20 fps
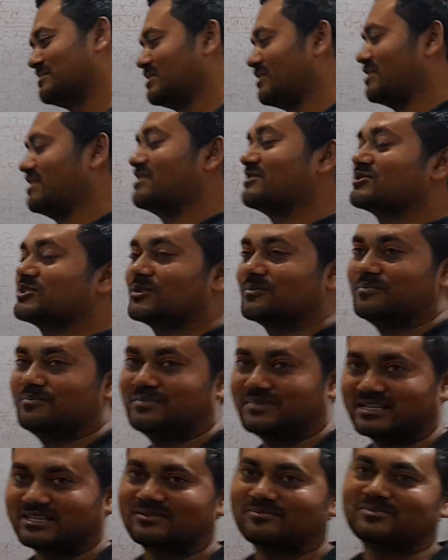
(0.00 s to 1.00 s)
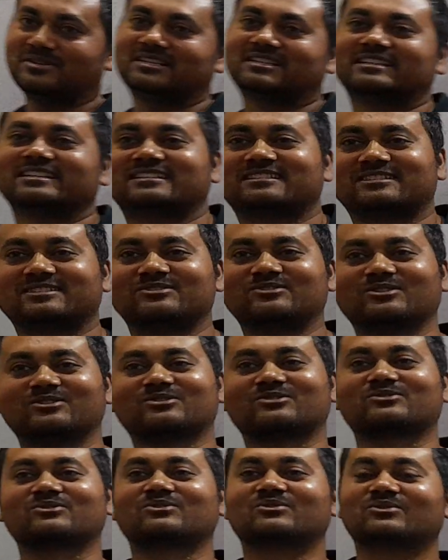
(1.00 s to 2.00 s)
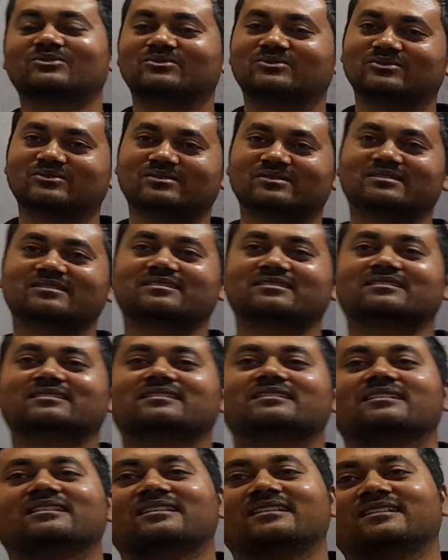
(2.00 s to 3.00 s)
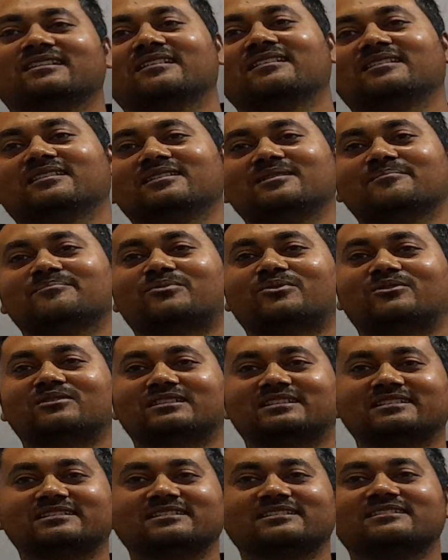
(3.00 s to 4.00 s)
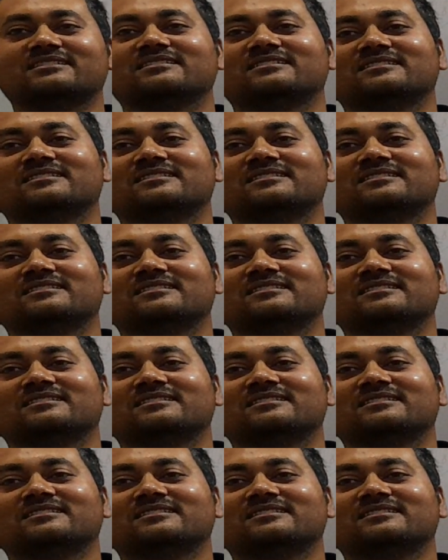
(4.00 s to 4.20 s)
knowledge of mathematics is also important.